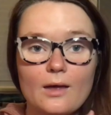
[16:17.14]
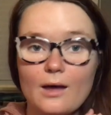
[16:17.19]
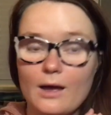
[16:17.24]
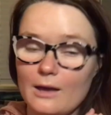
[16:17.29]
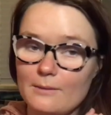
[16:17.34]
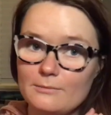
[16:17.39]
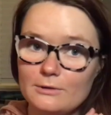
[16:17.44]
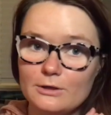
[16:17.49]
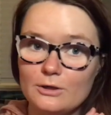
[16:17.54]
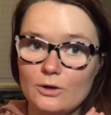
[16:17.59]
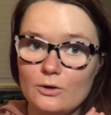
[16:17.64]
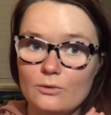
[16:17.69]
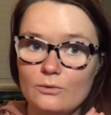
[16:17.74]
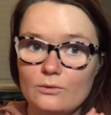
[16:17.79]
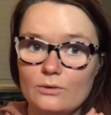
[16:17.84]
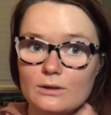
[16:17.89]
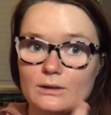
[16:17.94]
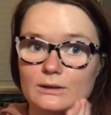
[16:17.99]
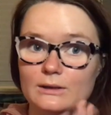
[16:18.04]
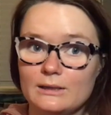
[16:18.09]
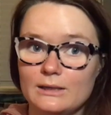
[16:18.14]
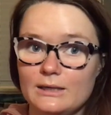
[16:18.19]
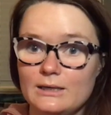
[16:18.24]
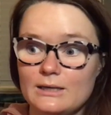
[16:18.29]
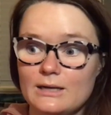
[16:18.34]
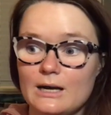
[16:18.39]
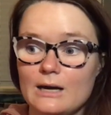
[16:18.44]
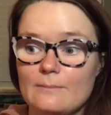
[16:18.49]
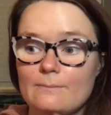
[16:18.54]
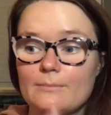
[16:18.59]
I'm gonna go clean
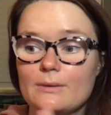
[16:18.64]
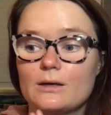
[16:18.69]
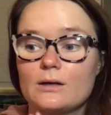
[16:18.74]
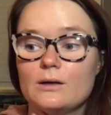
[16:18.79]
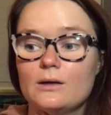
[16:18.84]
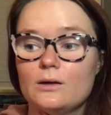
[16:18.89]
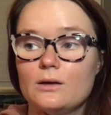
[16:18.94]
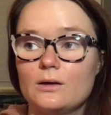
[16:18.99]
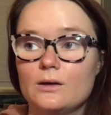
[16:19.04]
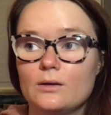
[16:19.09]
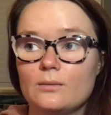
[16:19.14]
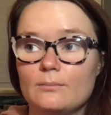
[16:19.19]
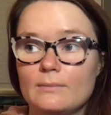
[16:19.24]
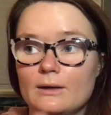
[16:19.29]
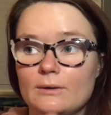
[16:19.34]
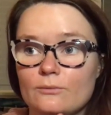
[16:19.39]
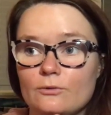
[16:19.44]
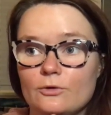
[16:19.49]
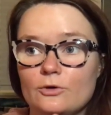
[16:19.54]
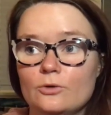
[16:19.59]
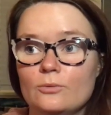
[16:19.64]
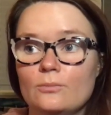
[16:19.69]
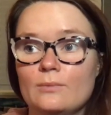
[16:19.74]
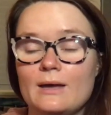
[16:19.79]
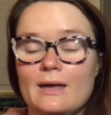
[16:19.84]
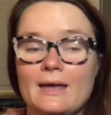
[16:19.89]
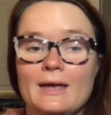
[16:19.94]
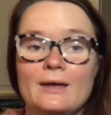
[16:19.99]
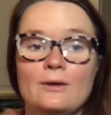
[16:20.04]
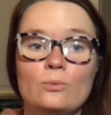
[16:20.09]
up my room
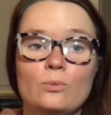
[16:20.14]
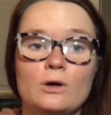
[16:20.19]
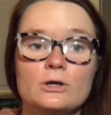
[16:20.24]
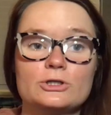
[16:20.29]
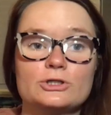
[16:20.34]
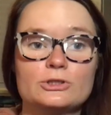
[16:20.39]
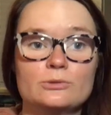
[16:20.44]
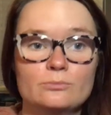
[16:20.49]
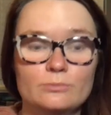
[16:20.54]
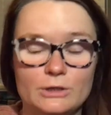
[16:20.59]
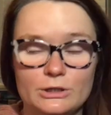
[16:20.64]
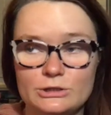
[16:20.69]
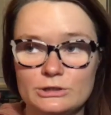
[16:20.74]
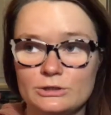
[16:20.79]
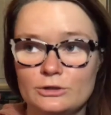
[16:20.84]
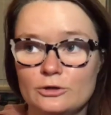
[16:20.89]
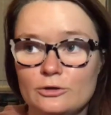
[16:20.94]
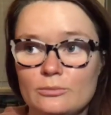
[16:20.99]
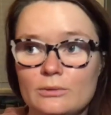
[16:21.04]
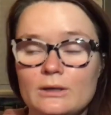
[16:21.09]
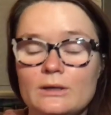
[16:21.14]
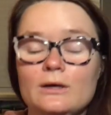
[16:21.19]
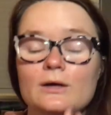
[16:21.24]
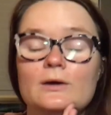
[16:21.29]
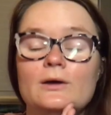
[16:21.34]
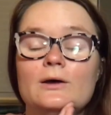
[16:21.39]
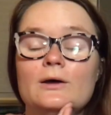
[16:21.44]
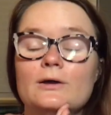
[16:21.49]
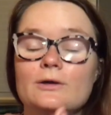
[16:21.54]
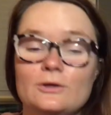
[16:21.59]
and watch some booktube.
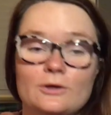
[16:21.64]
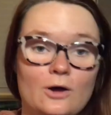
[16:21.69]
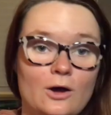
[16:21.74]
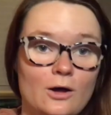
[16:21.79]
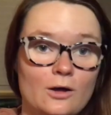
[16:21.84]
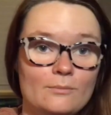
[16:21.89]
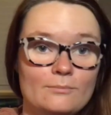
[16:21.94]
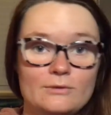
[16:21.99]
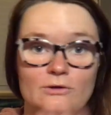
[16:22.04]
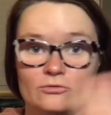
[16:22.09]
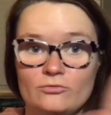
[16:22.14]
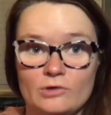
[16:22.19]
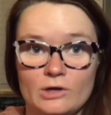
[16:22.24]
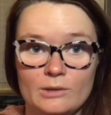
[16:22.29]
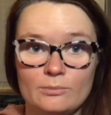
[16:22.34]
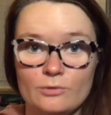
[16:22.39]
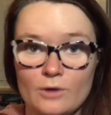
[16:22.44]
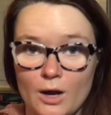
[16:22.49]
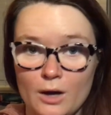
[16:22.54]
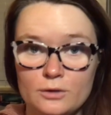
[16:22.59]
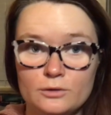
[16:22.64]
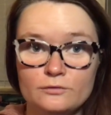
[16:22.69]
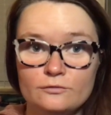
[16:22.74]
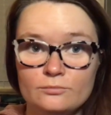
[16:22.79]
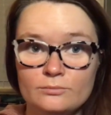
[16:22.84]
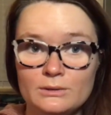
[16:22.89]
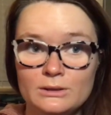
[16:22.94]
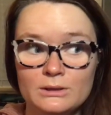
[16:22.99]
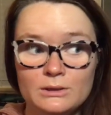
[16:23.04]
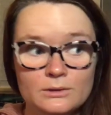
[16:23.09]
Y'all, be very proud of
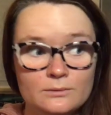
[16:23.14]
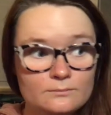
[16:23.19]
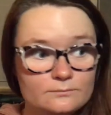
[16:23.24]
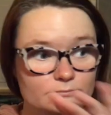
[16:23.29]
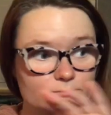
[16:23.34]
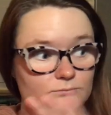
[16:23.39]
me.